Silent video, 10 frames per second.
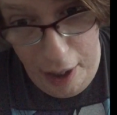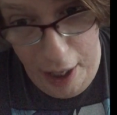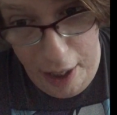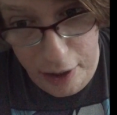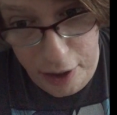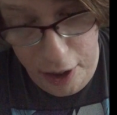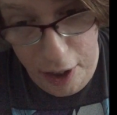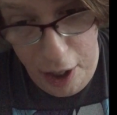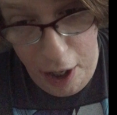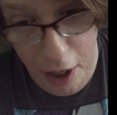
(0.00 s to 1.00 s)
and
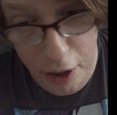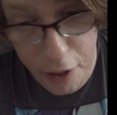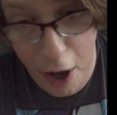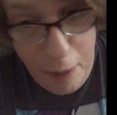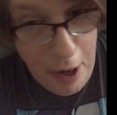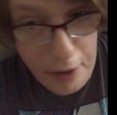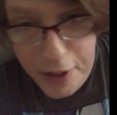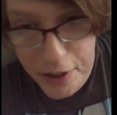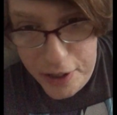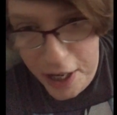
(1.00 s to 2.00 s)
thought about
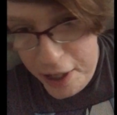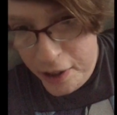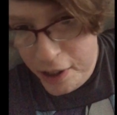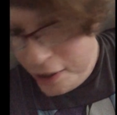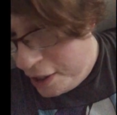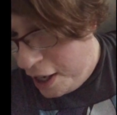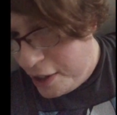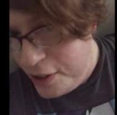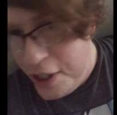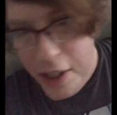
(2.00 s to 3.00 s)
the scene in, that
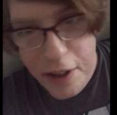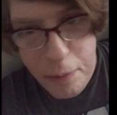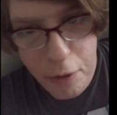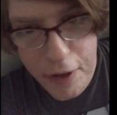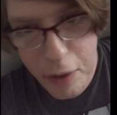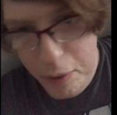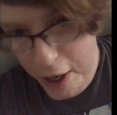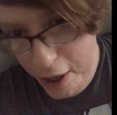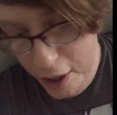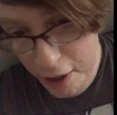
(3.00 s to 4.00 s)
I'd seen in the movie
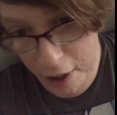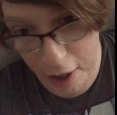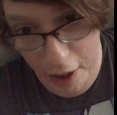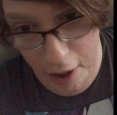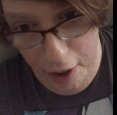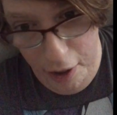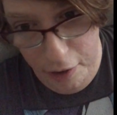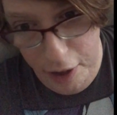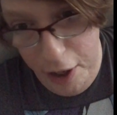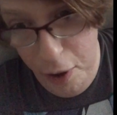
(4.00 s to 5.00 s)
where
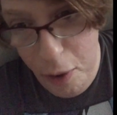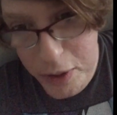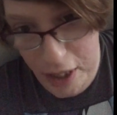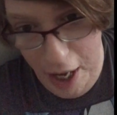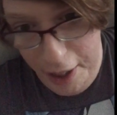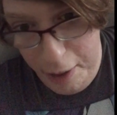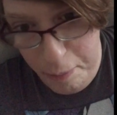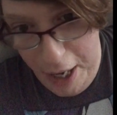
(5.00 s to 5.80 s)
the hero was lying in